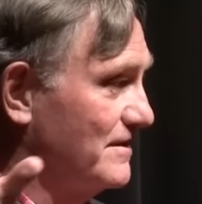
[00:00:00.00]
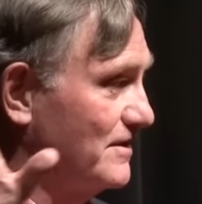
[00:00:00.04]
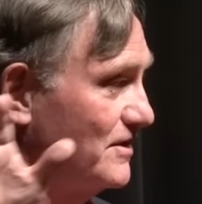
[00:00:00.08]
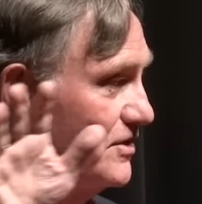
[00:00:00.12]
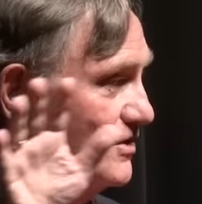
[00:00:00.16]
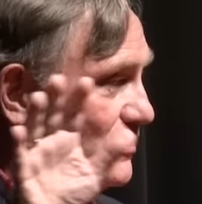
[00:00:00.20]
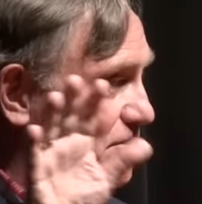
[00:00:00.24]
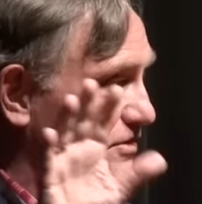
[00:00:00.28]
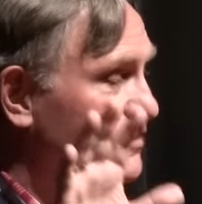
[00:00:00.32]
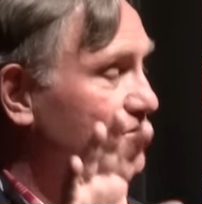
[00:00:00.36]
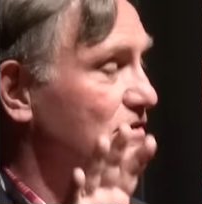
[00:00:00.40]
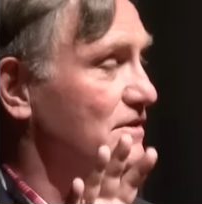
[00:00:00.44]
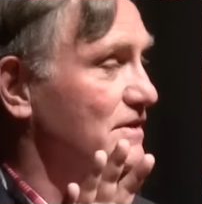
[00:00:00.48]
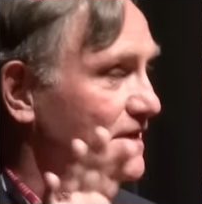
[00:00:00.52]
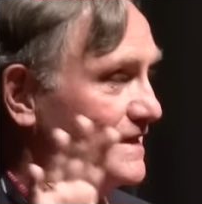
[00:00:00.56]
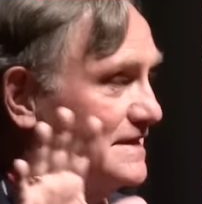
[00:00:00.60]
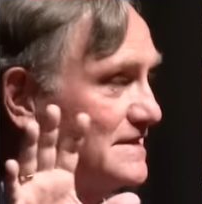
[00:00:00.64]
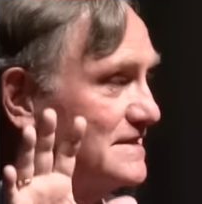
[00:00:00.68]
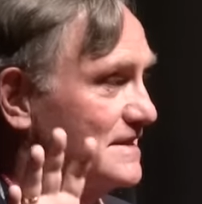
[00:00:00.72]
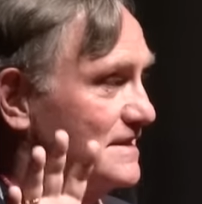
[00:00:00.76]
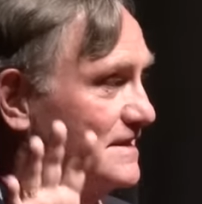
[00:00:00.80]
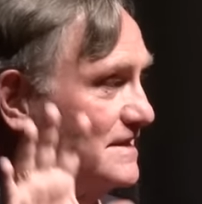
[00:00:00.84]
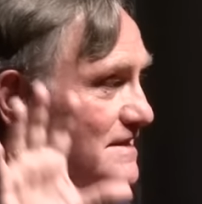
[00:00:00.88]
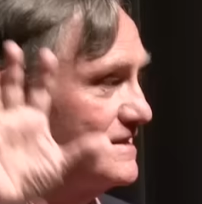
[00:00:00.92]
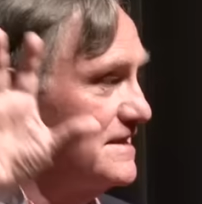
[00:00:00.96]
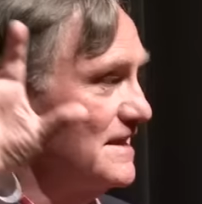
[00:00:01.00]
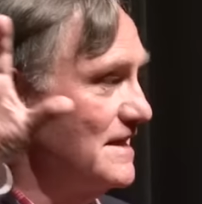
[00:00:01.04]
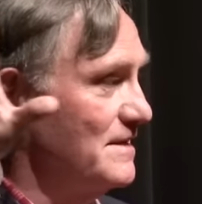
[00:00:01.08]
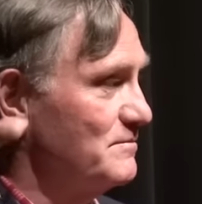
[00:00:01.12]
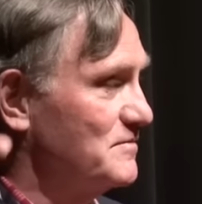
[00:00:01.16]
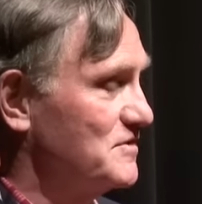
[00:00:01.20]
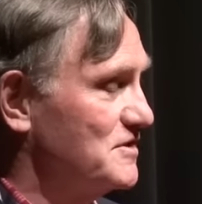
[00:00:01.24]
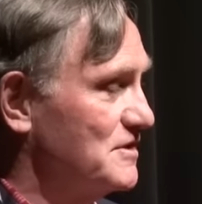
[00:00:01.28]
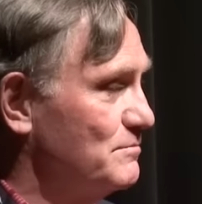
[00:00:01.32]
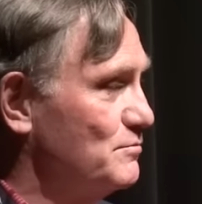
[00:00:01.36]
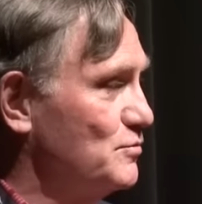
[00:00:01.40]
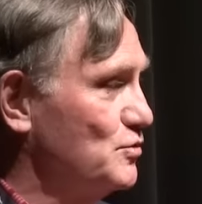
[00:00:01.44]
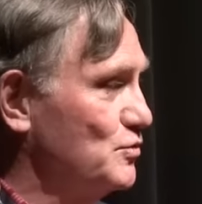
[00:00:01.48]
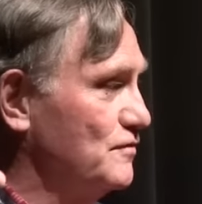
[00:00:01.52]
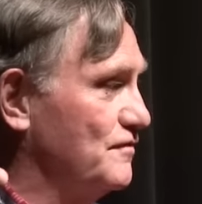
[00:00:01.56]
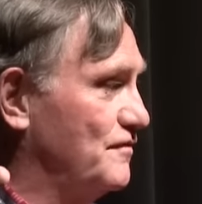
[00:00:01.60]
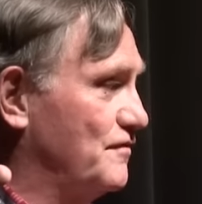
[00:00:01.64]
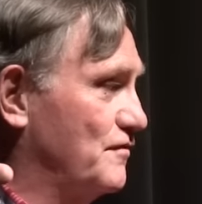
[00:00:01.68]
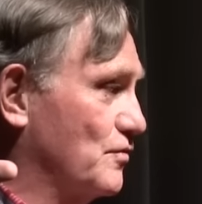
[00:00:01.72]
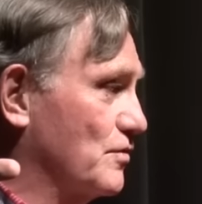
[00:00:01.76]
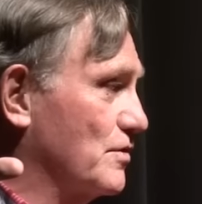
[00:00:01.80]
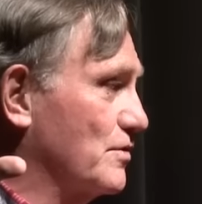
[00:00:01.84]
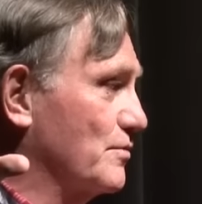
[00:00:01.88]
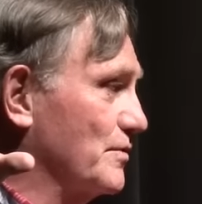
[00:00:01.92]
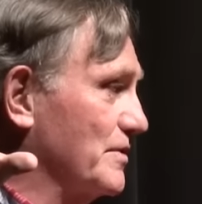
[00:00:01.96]
you know, it's an attempt to move
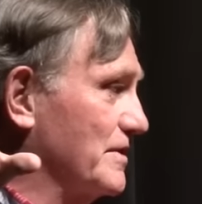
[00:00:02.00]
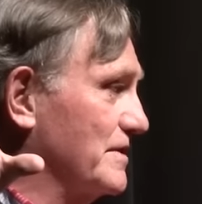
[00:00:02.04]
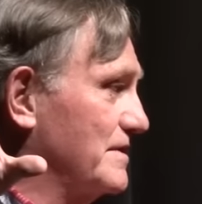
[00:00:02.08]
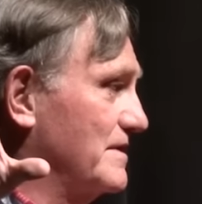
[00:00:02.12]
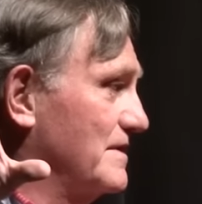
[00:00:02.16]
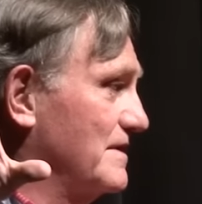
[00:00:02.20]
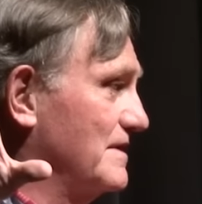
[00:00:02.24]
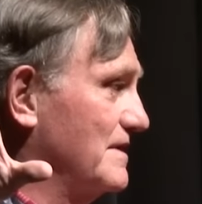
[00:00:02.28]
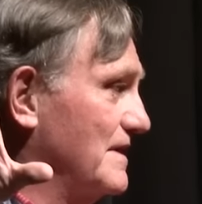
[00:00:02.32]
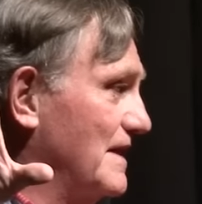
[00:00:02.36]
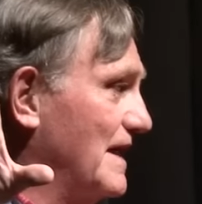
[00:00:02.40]
forward,